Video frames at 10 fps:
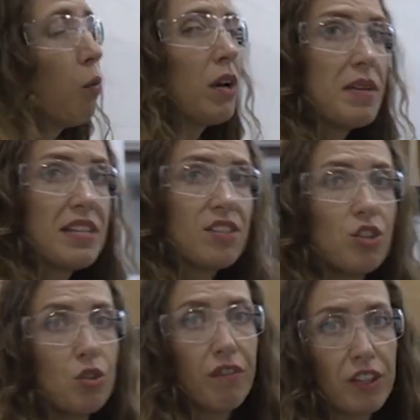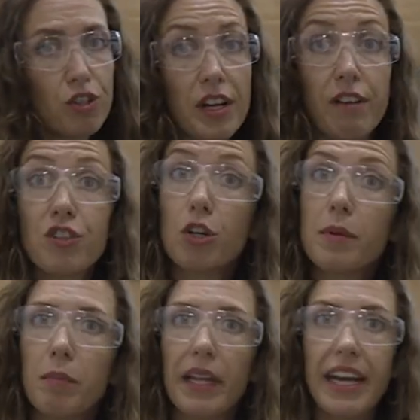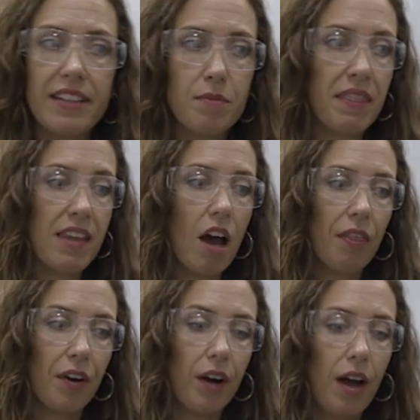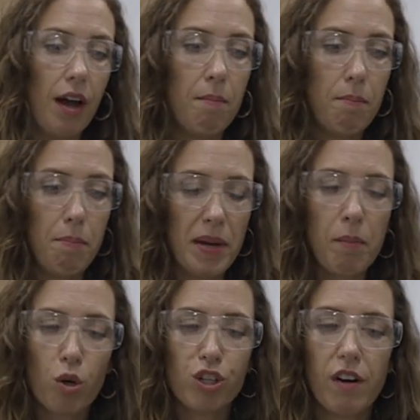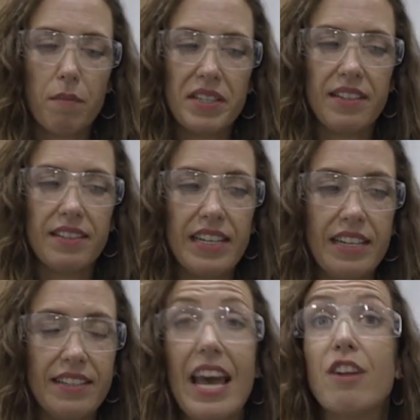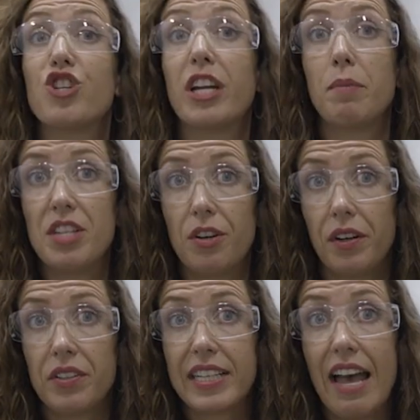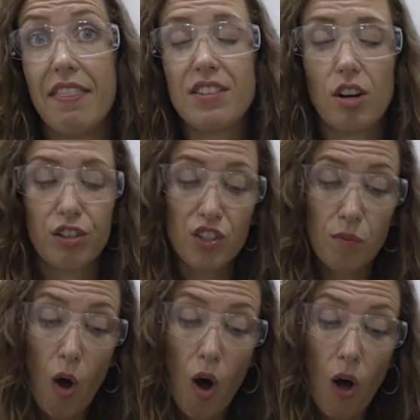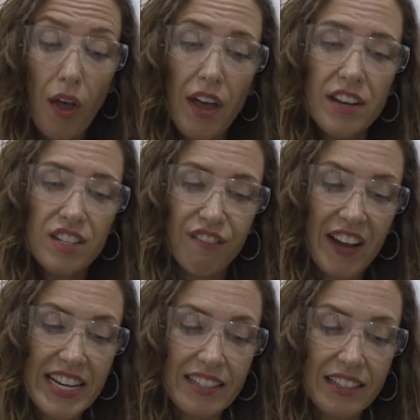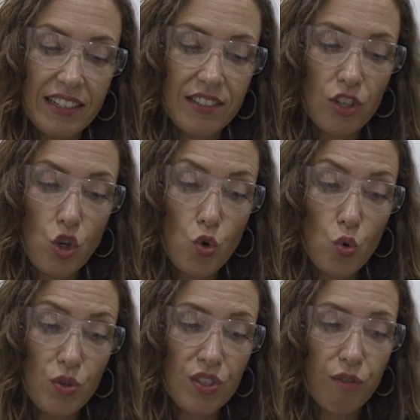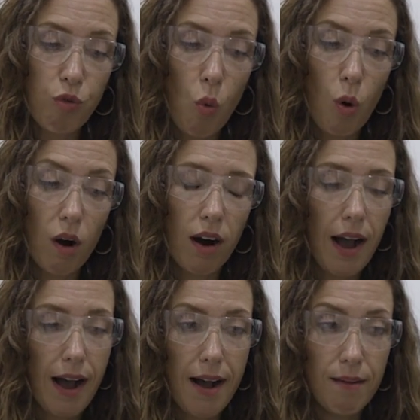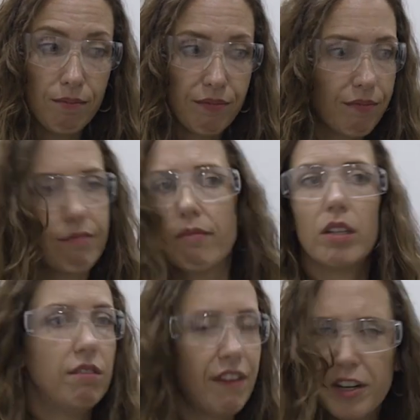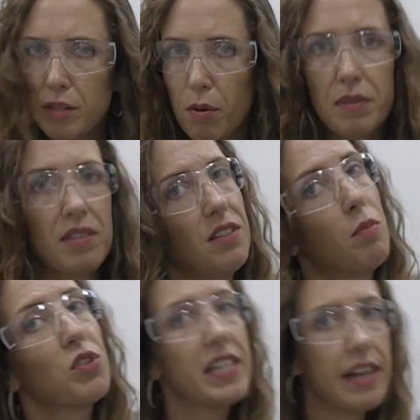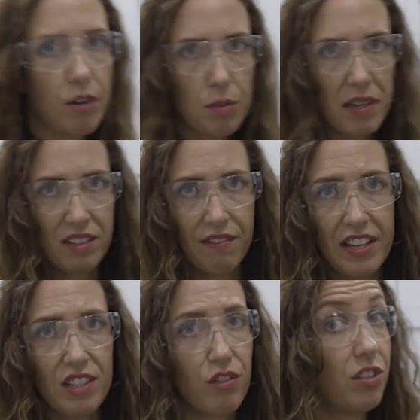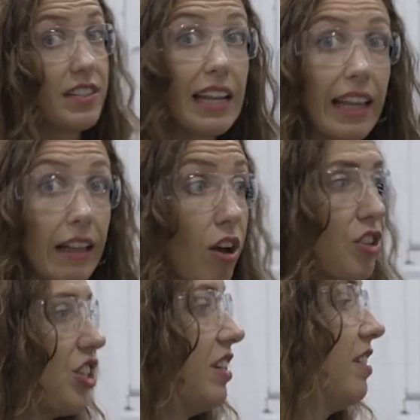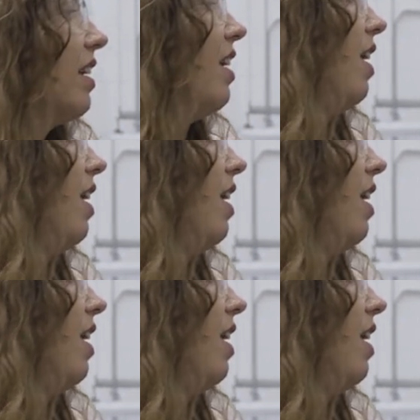what it means to do fixturing of turbine blades, but the other big portion of our business is energetic materials. Again, these are small devices used for various purposes, mostly in aerospace defense, for satellite launches,